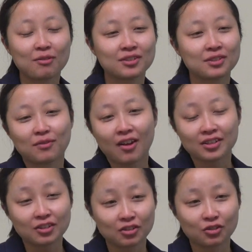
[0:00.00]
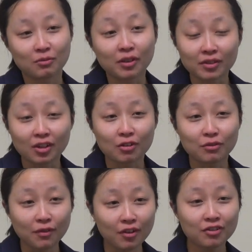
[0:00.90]
I was invited to join one of the
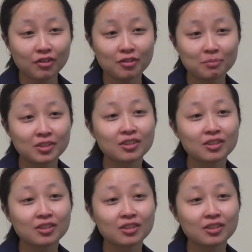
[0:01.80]
local folk groups.